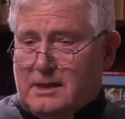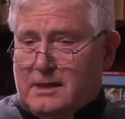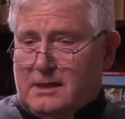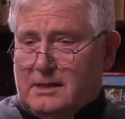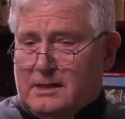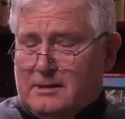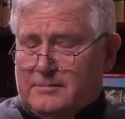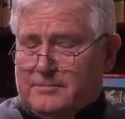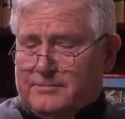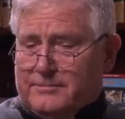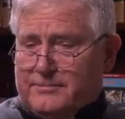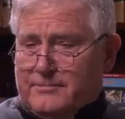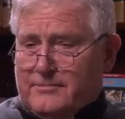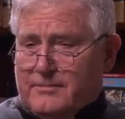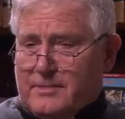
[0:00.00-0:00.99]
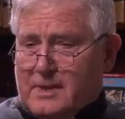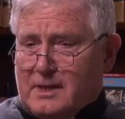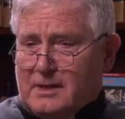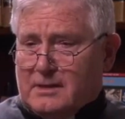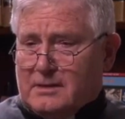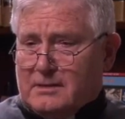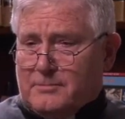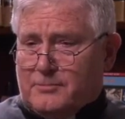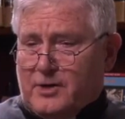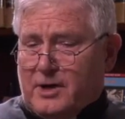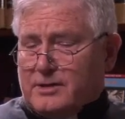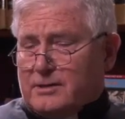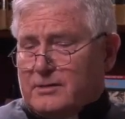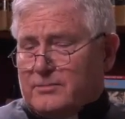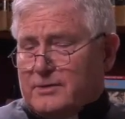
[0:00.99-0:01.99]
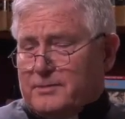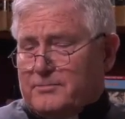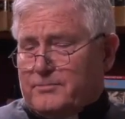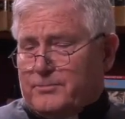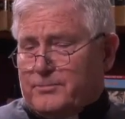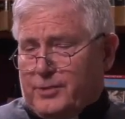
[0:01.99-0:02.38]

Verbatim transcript: The prayer that we